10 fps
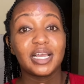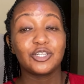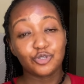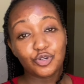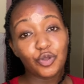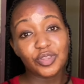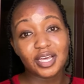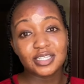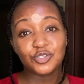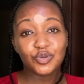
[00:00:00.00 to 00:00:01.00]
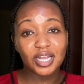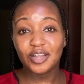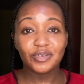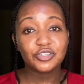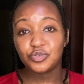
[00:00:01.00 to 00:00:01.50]
To show you that you can
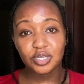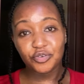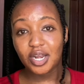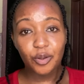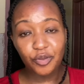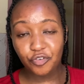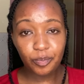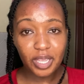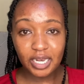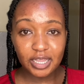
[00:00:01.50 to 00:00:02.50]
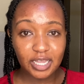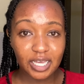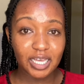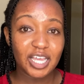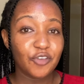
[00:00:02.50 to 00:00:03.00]
never truly run away from
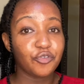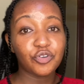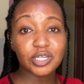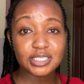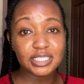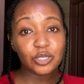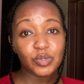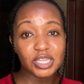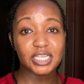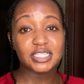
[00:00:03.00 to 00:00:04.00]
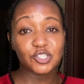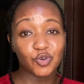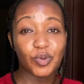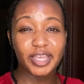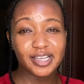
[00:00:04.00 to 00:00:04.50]
anything. If you don't deal with it in
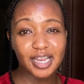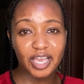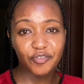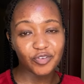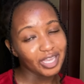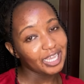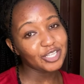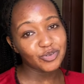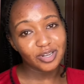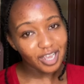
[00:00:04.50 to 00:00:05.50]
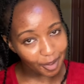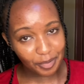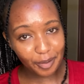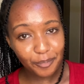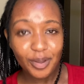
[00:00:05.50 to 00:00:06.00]
your waking life, it will come
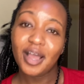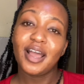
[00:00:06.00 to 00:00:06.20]
up